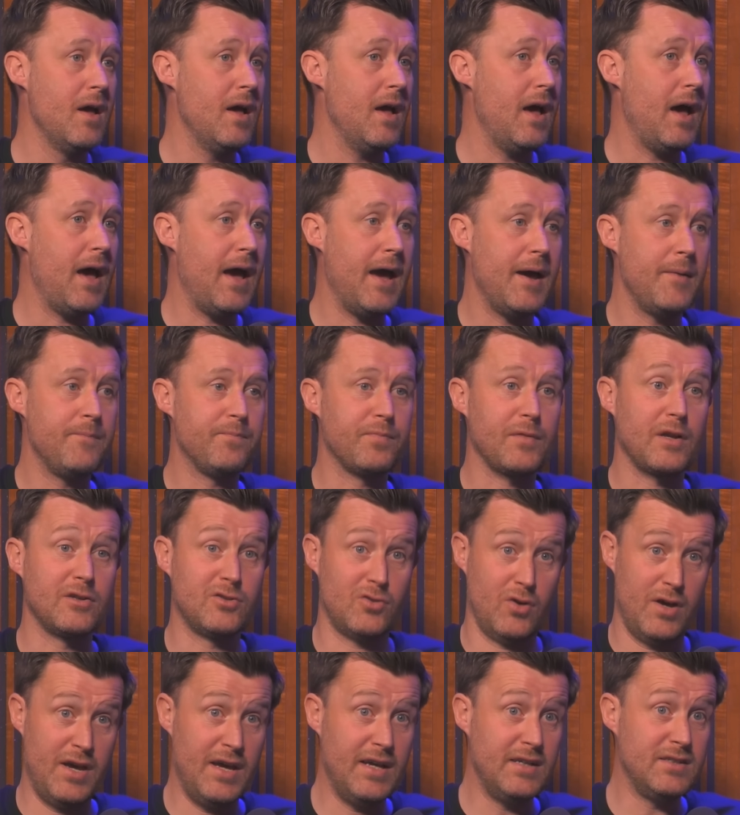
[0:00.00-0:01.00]
Um, so
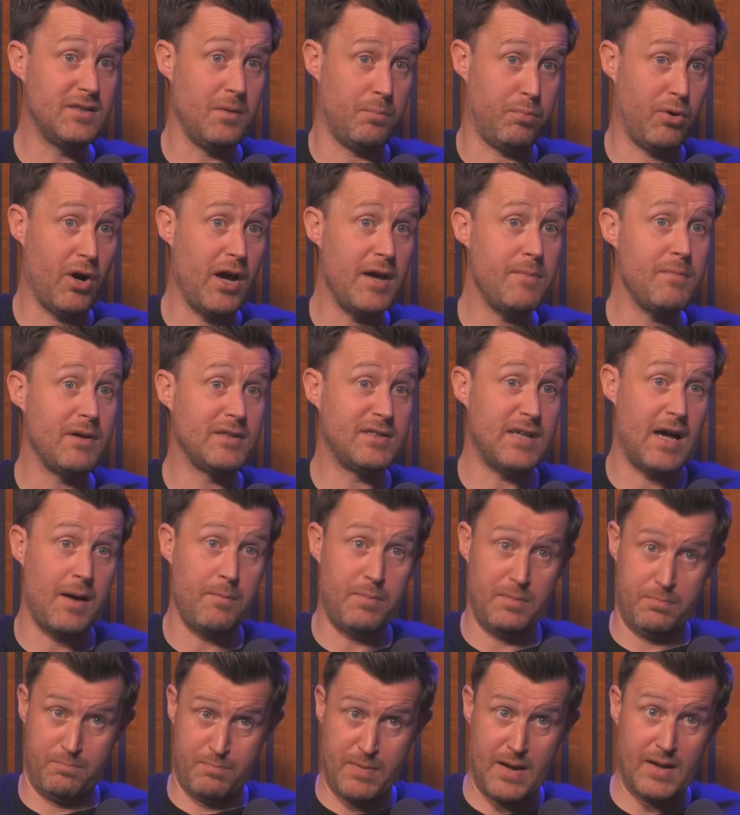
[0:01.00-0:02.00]
he's a prime
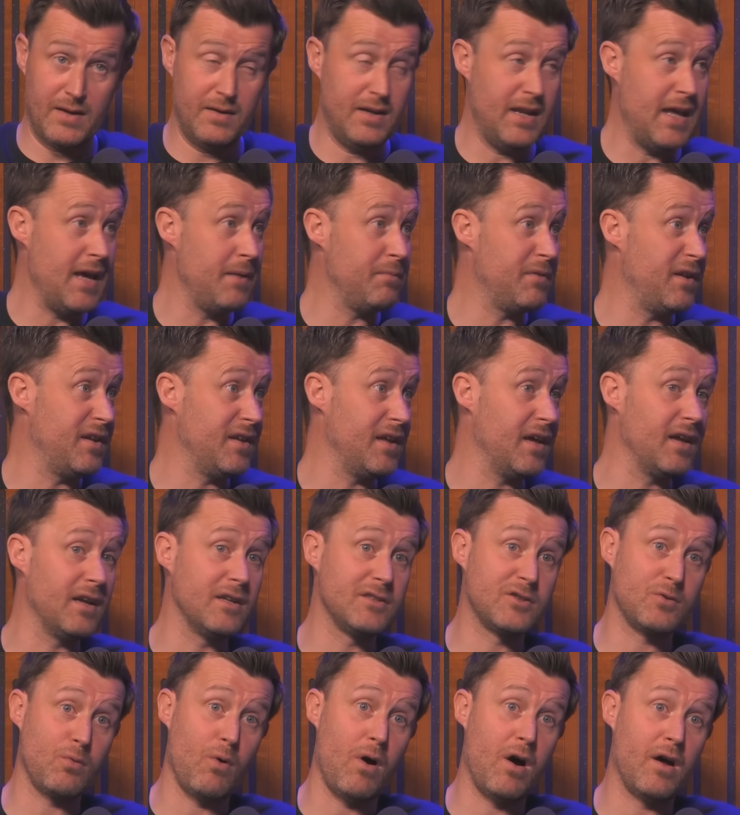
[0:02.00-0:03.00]
example, but named in the England
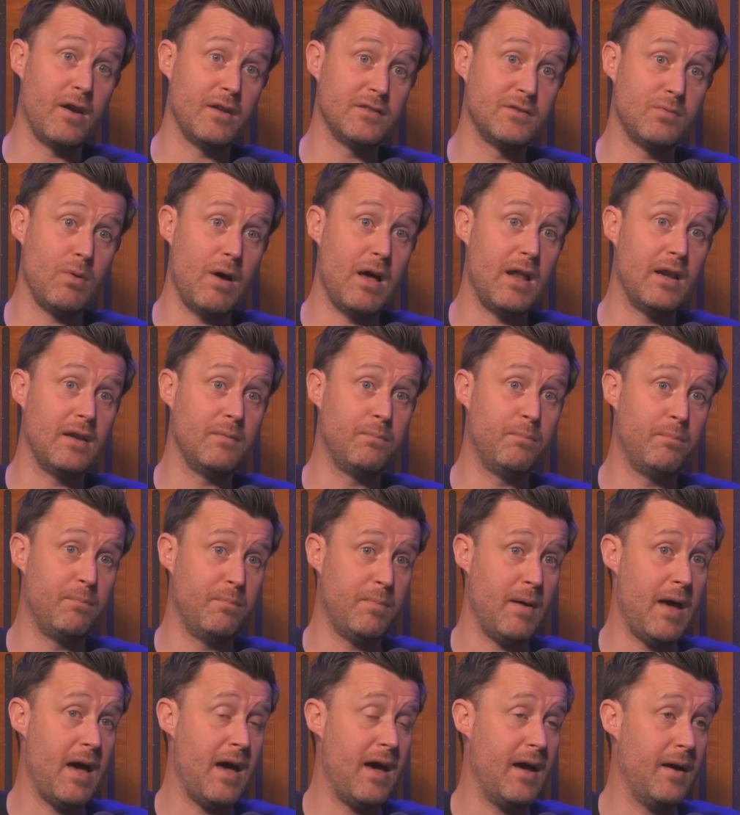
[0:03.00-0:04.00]
squad as well
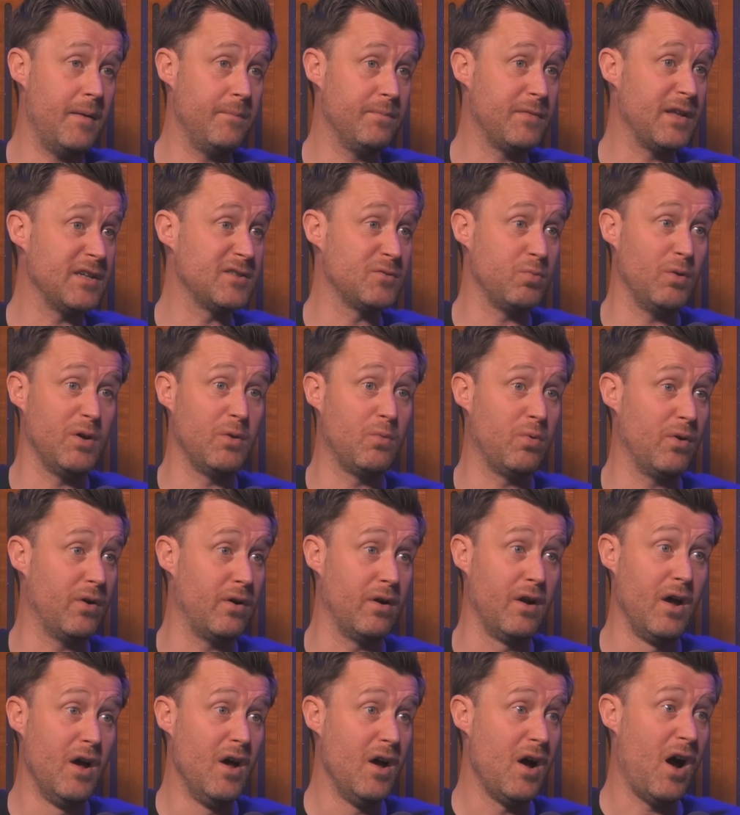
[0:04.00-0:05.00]
um, this week, where
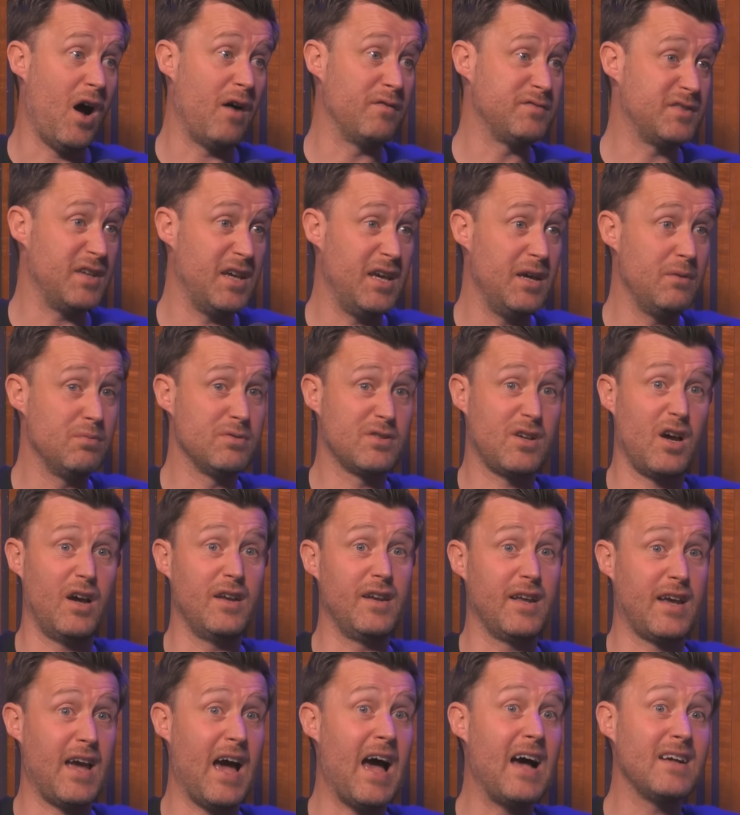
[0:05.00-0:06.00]
obviously he was kind
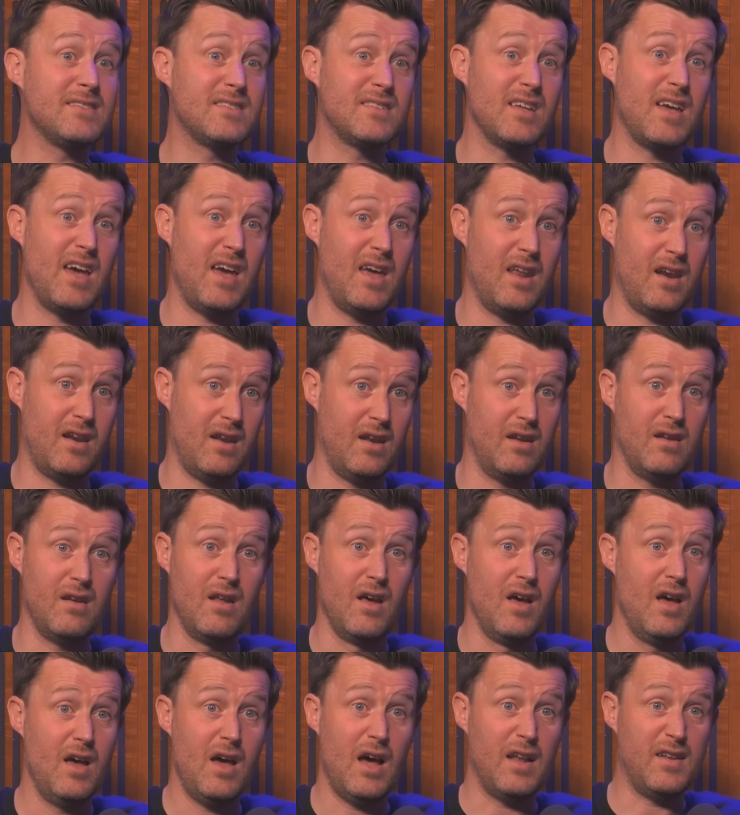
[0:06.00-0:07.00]
of castigated and
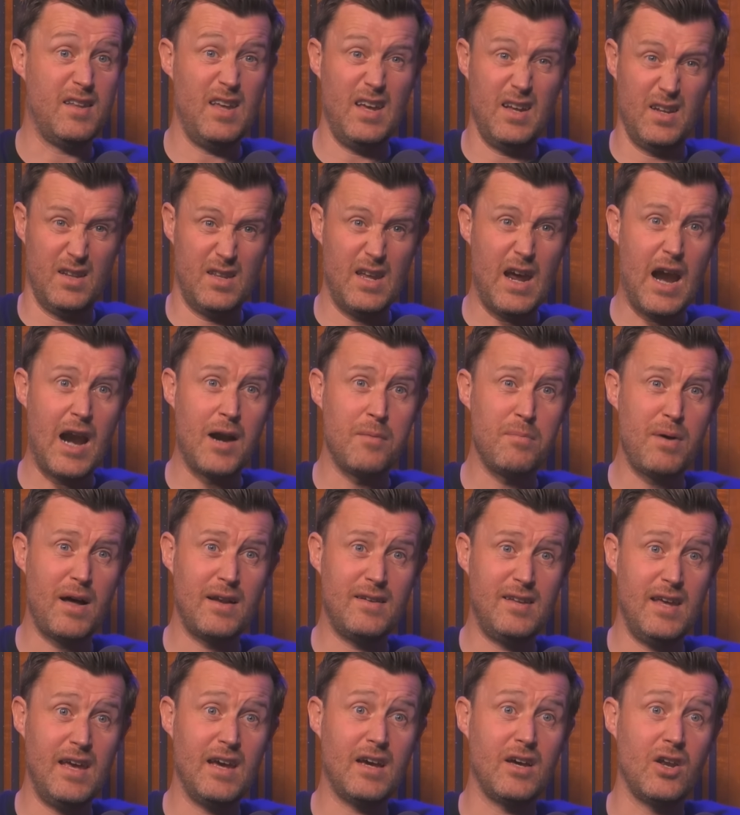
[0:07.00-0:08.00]
and take the armband
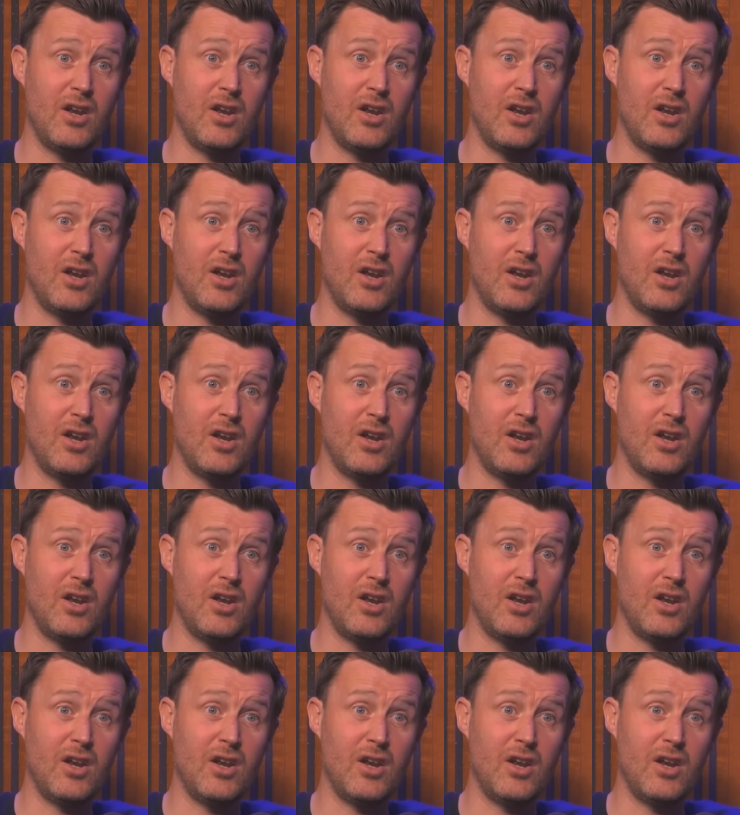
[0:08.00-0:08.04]
taken